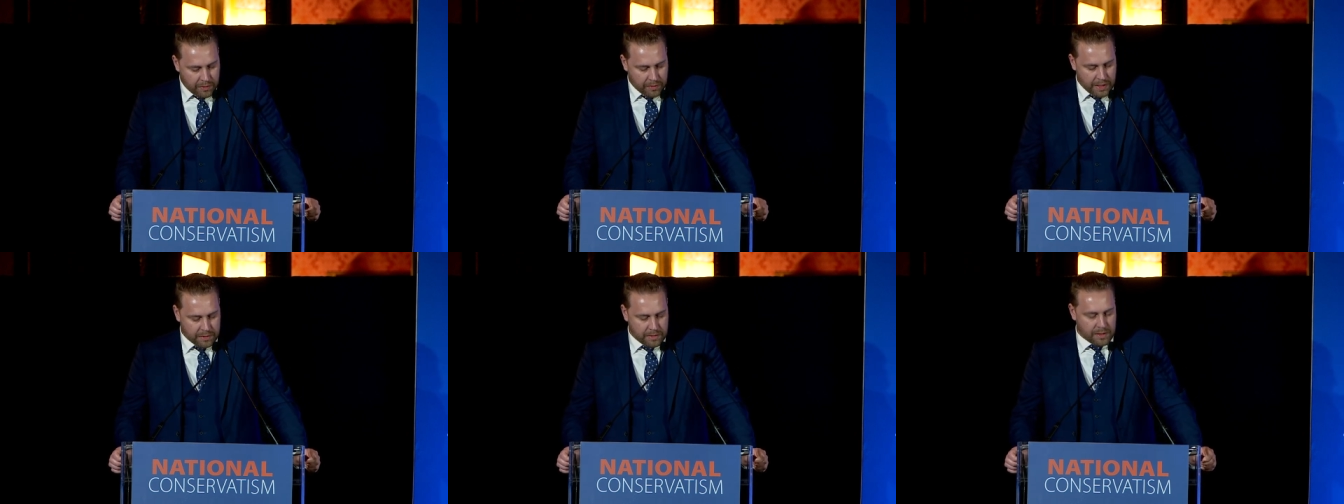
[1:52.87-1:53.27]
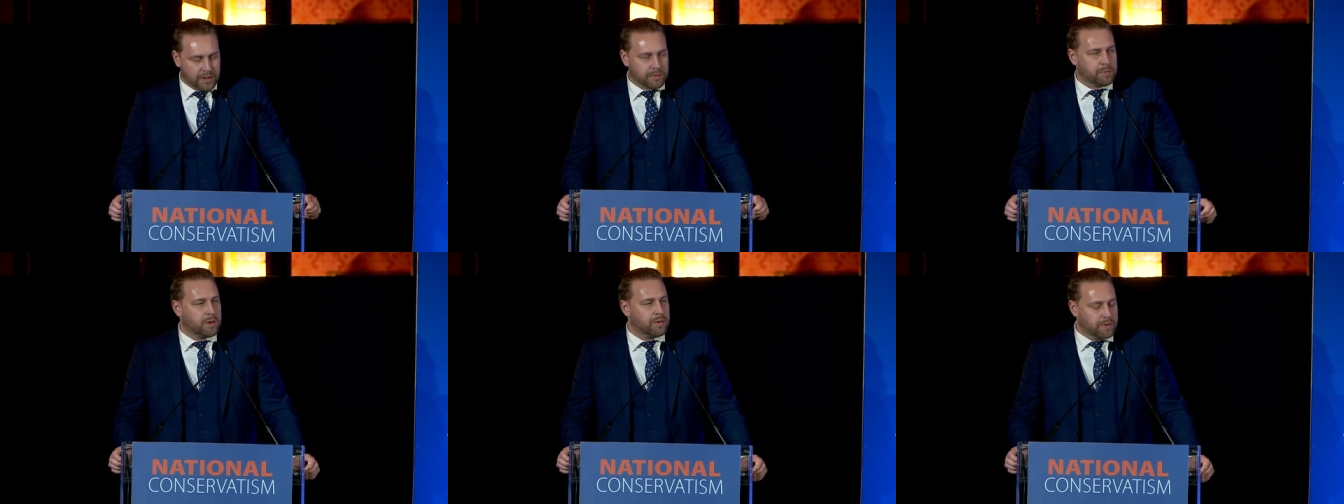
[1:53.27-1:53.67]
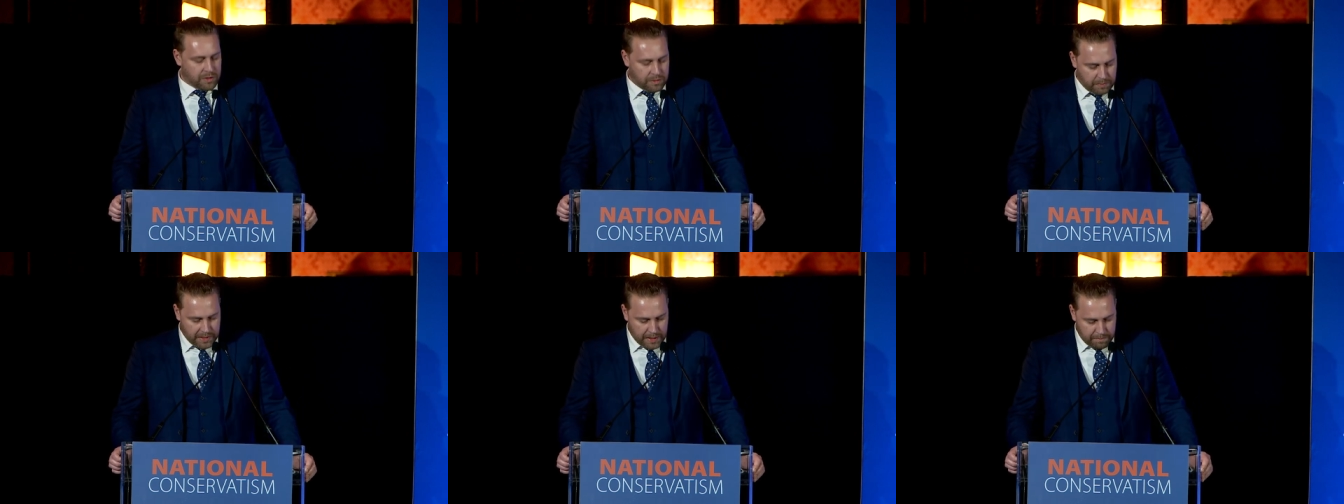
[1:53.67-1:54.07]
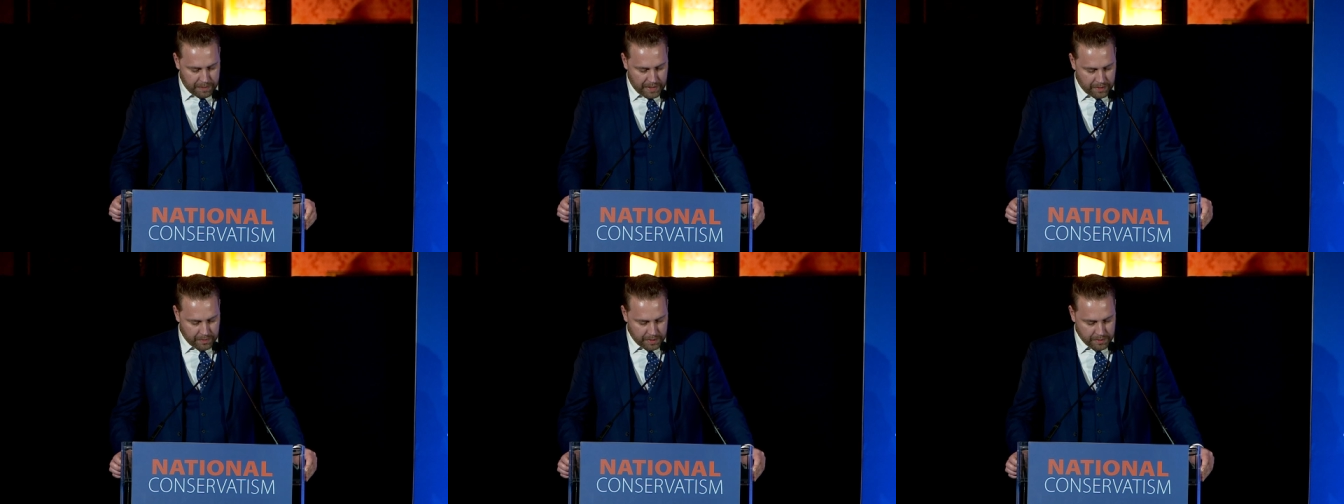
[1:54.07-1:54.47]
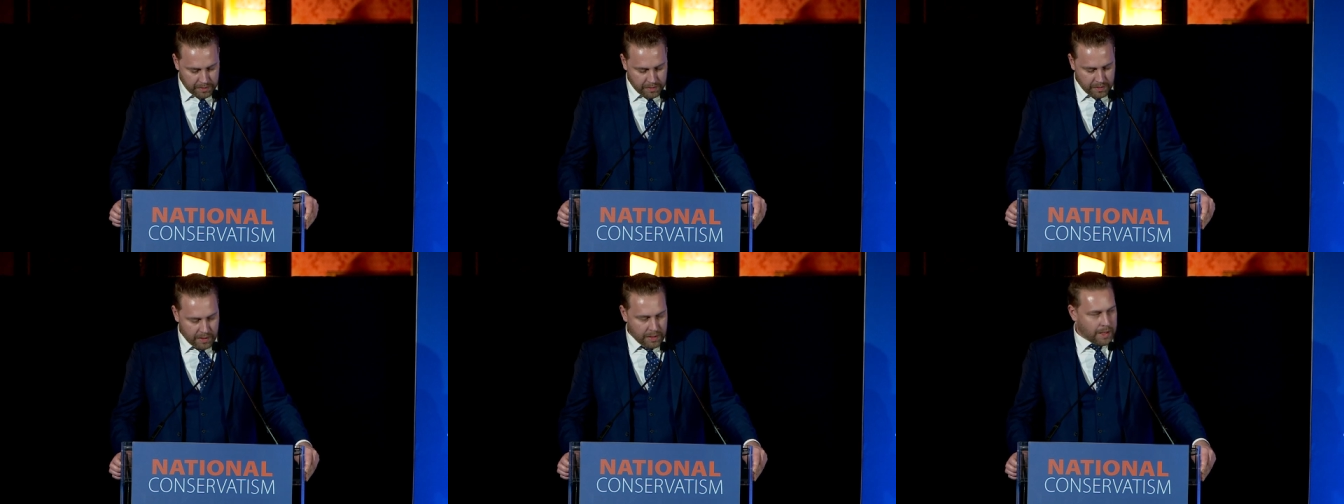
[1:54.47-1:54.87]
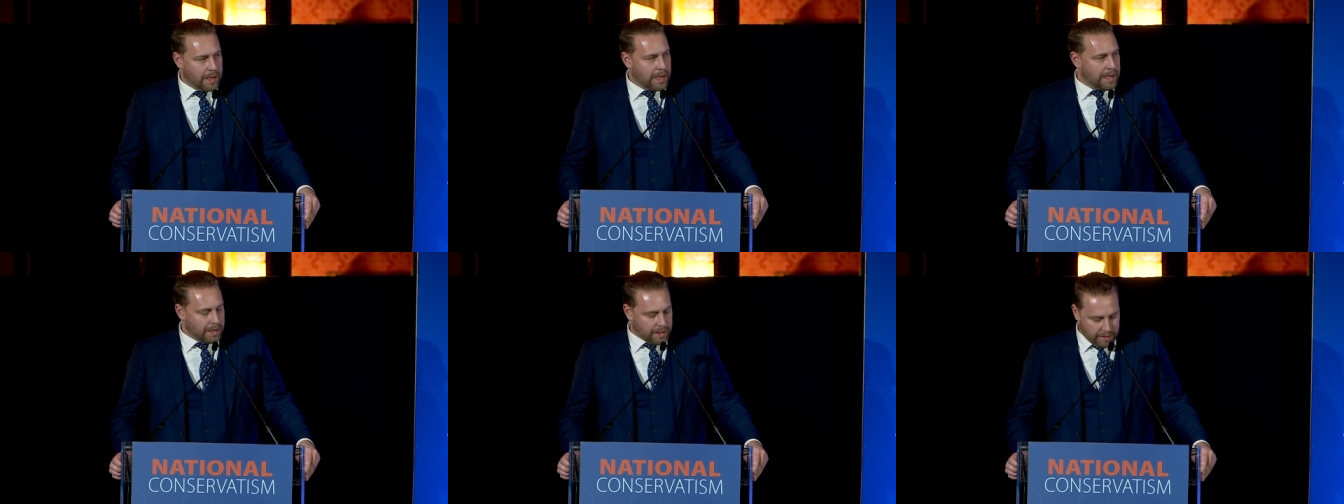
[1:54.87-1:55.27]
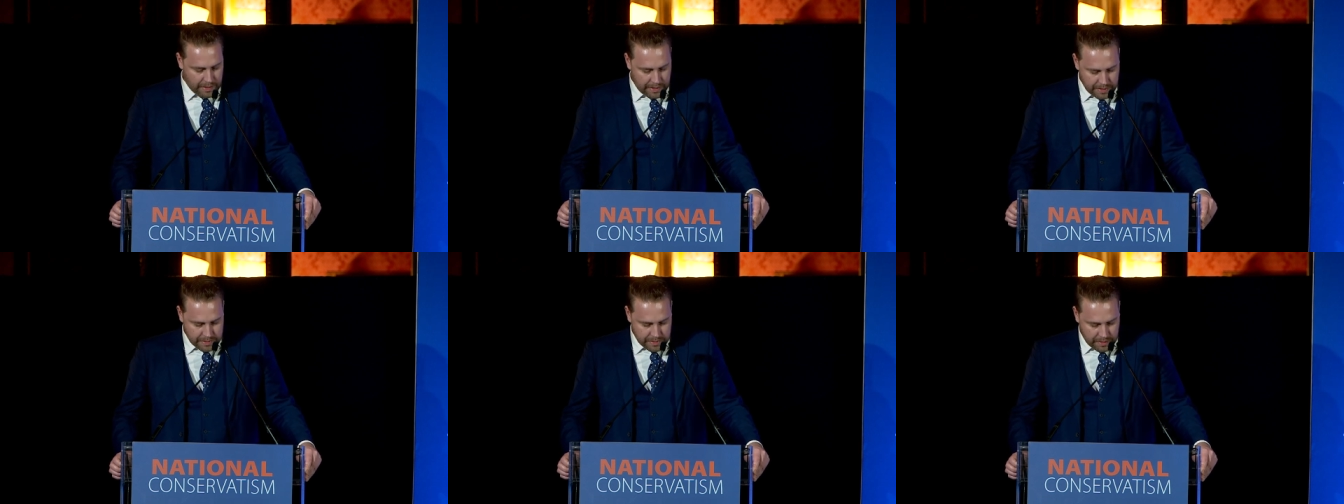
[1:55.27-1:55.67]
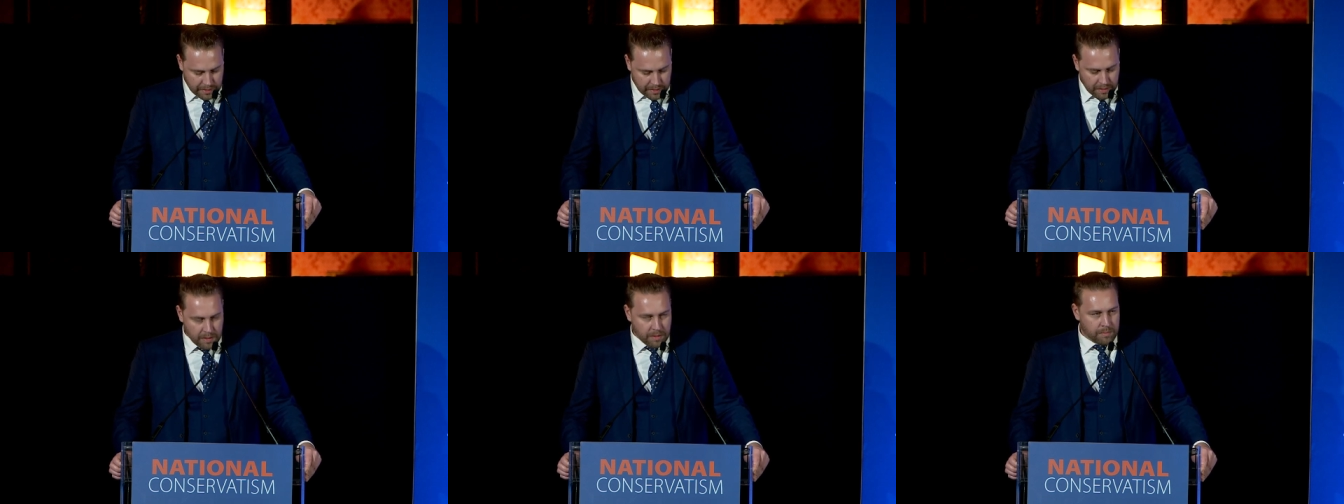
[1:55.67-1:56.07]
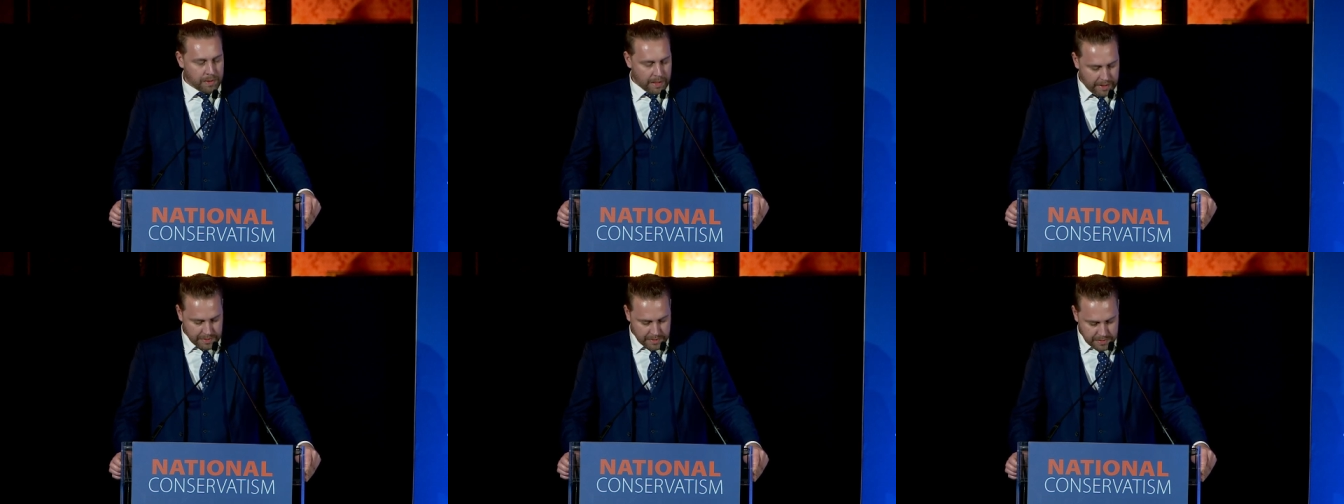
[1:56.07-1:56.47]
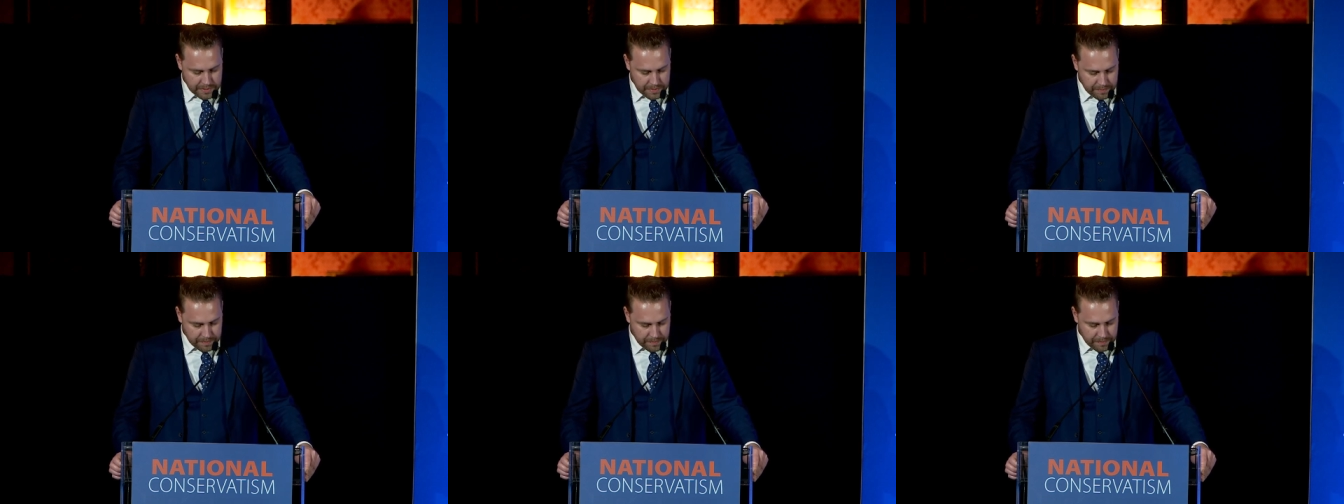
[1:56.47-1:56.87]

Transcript: created has proven to be a barren, alienating place.